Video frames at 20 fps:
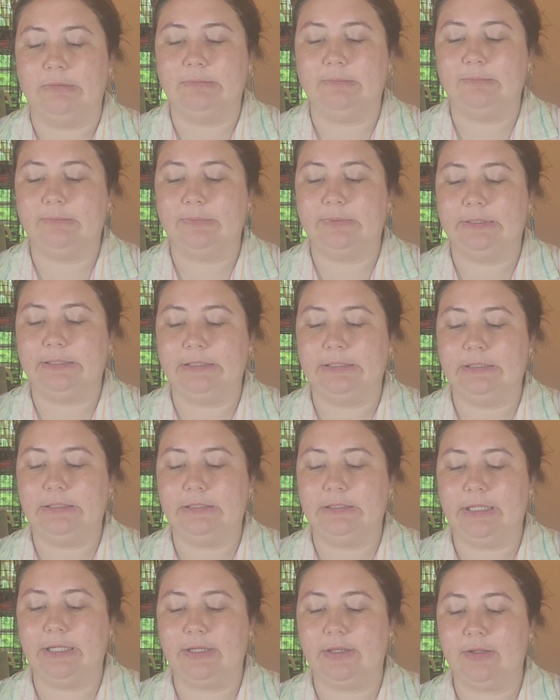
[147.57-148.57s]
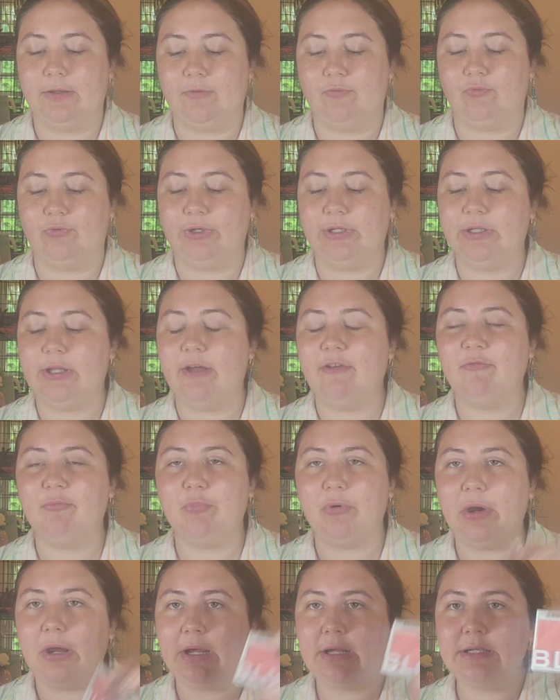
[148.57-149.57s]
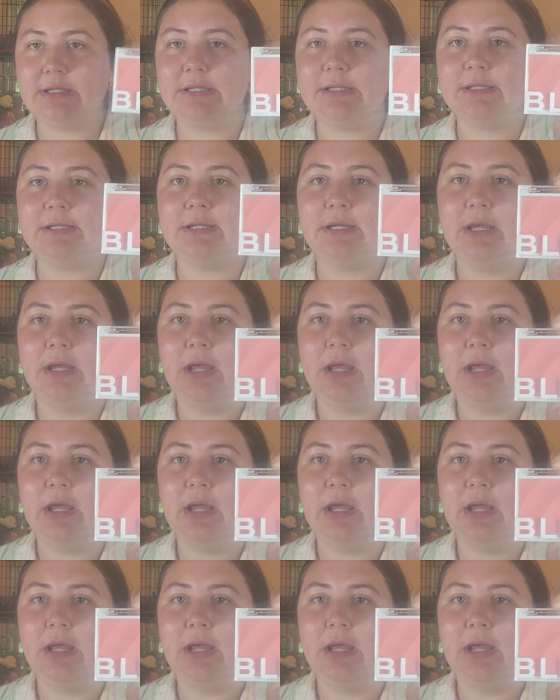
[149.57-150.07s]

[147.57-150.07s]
Relove brand.